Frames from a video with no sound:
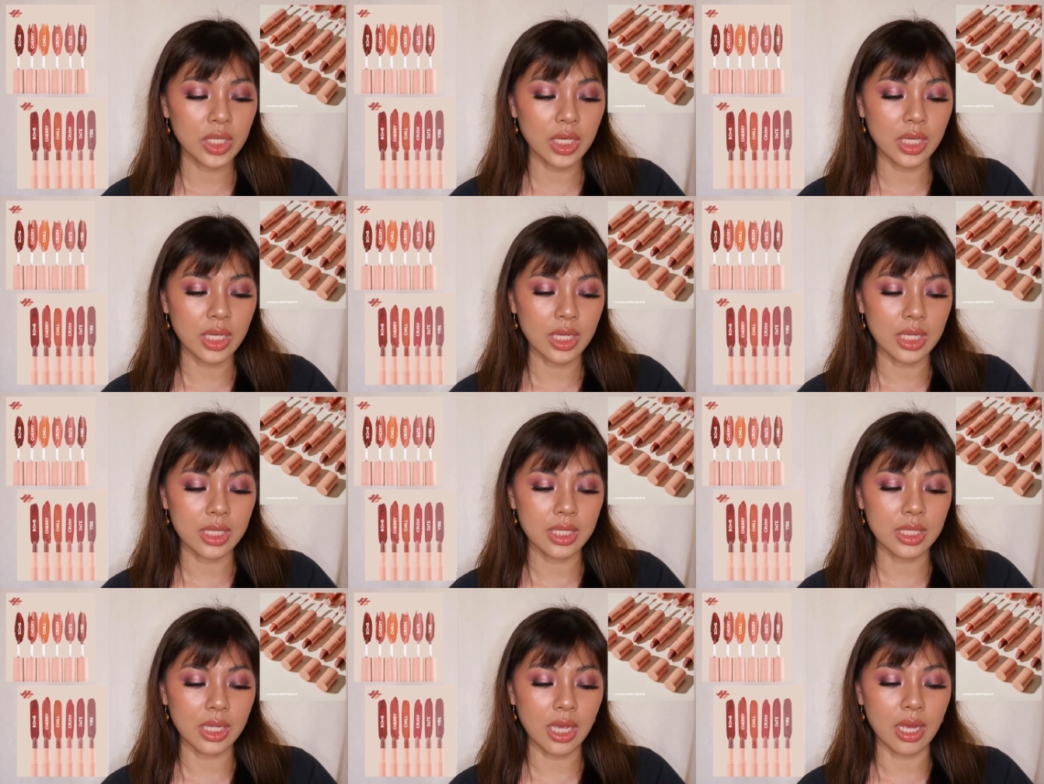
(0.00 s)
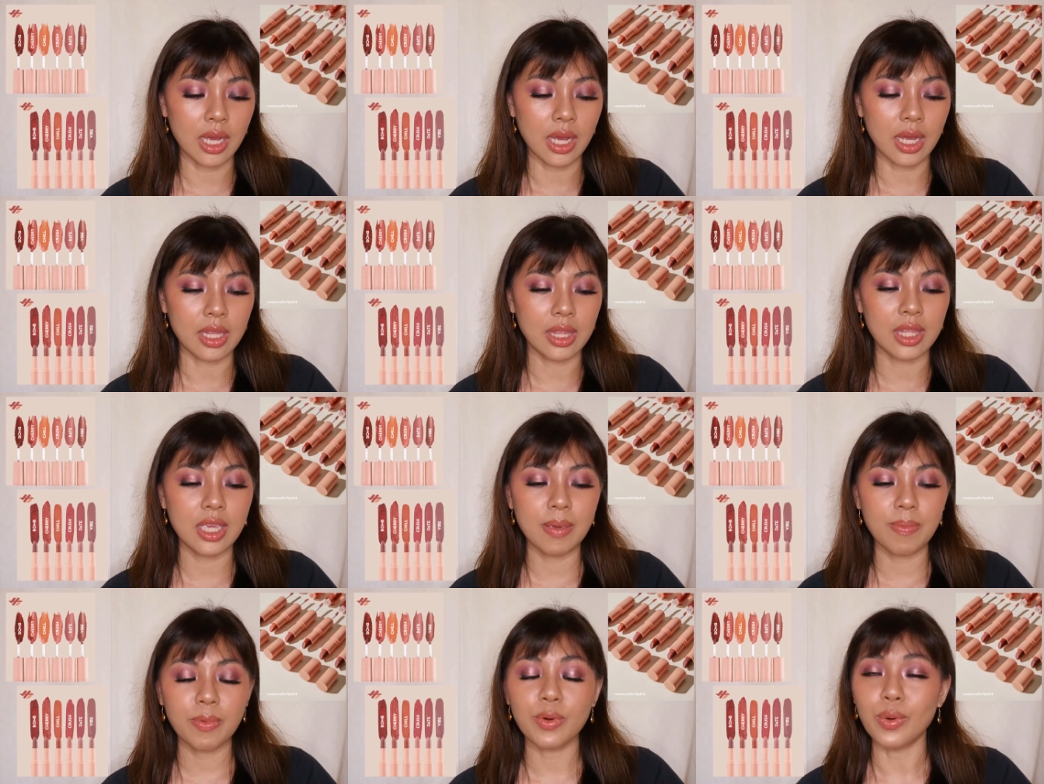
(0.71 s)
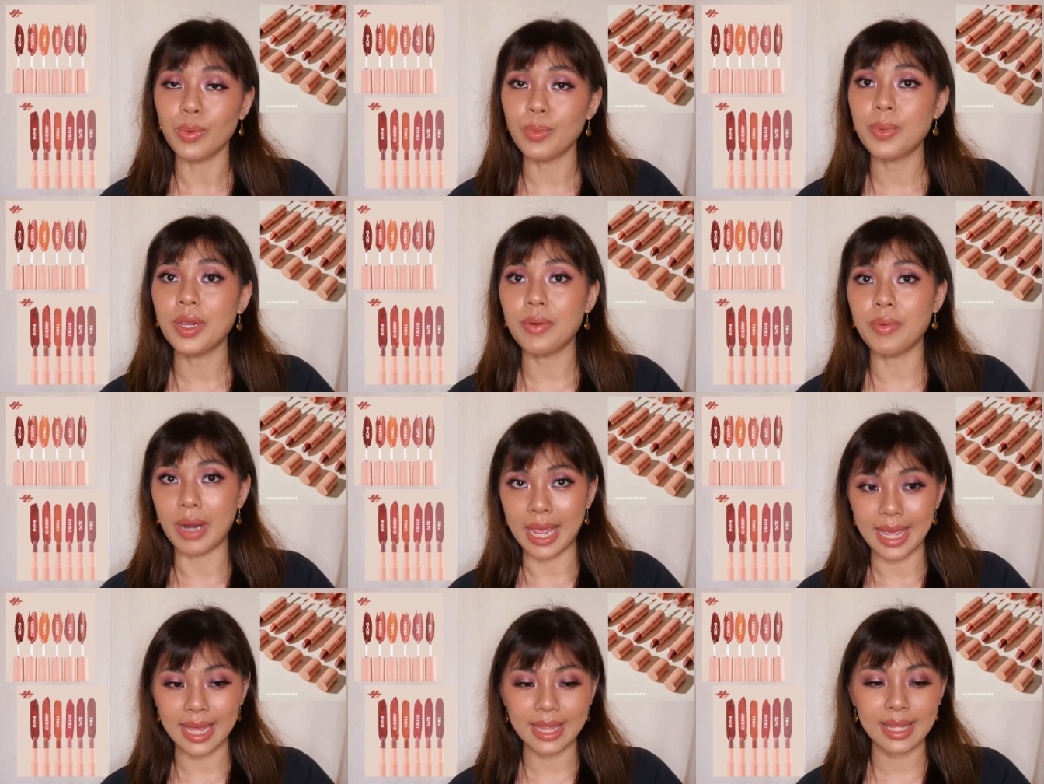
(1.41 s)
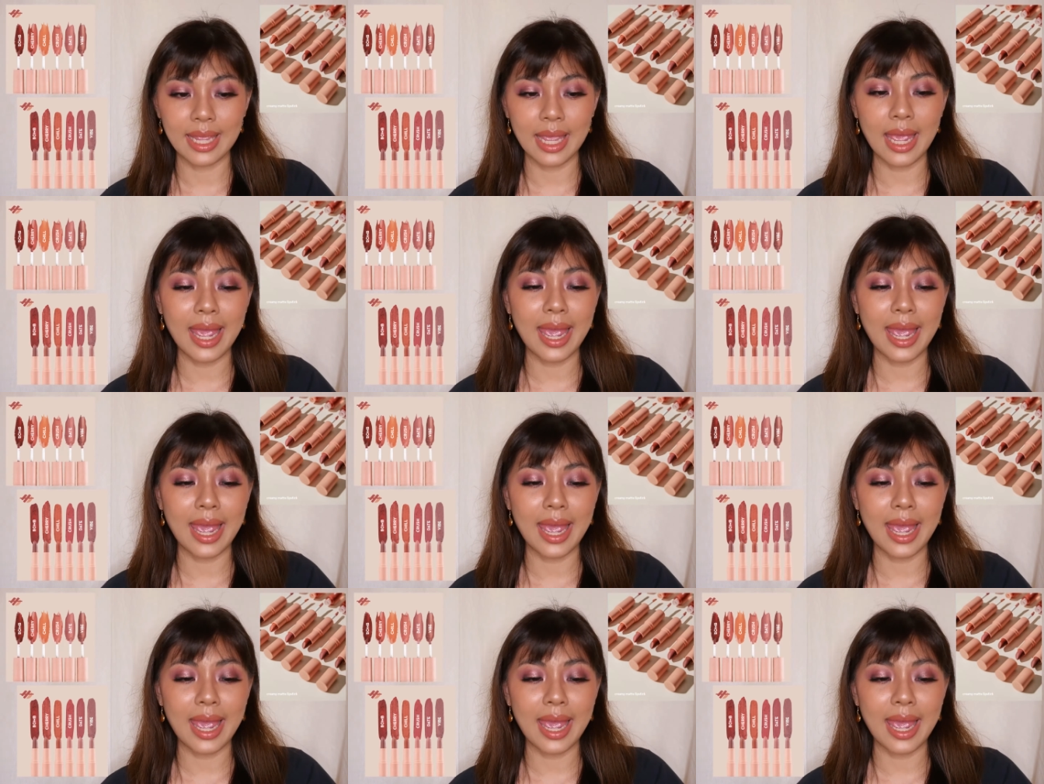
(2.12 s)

is deep ruby red.